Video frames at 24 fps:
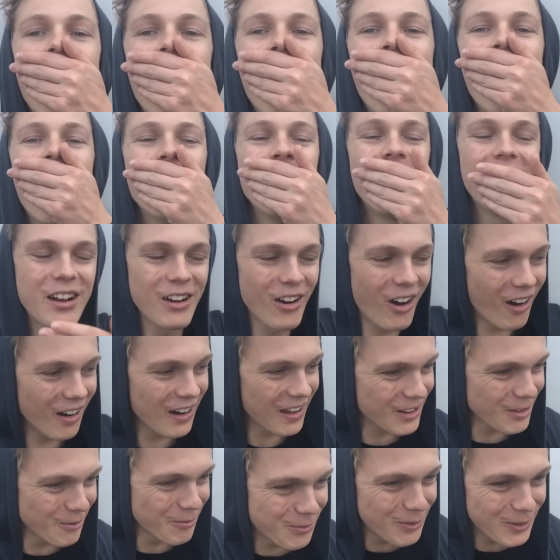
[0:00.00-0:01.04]
Oh my god, I
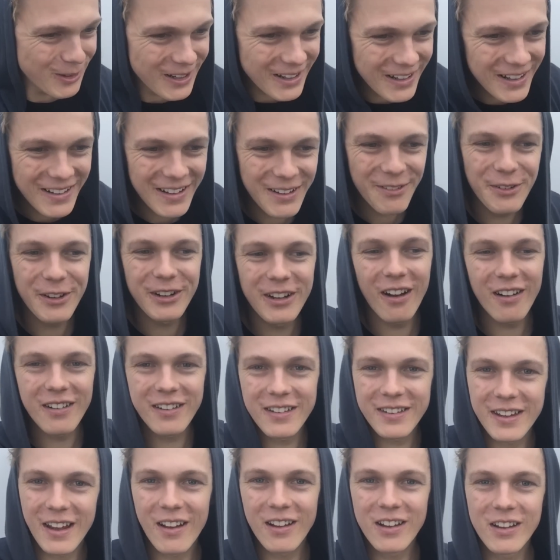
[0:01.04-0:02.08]
completely forgot to
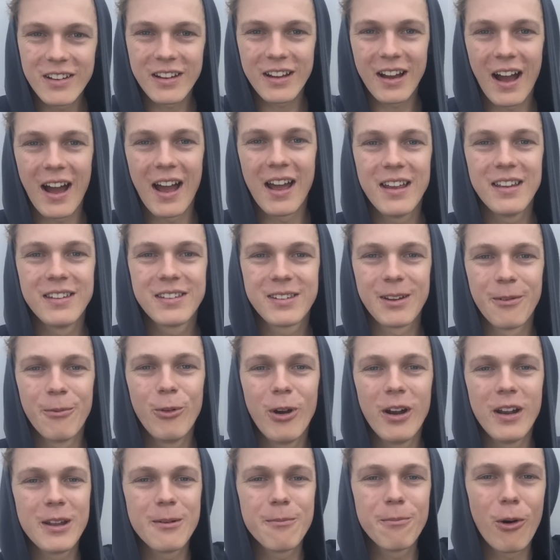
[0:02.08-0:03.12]
tell you guys some
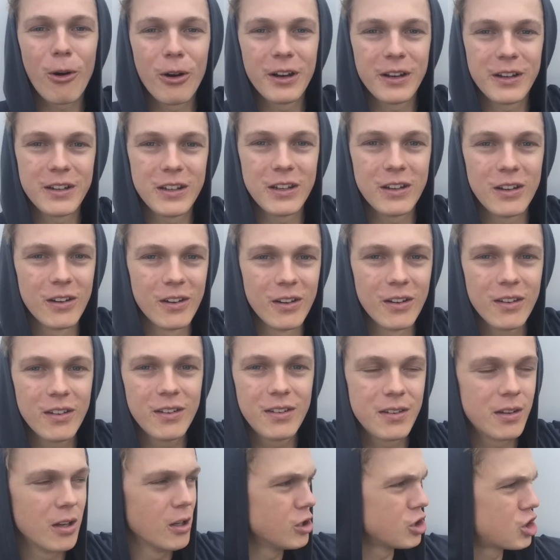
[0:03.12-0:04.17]
really important
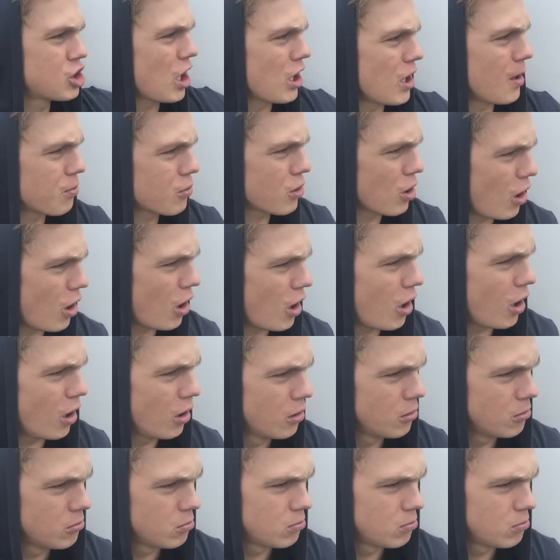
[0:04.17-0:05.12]
news. Shut up, car.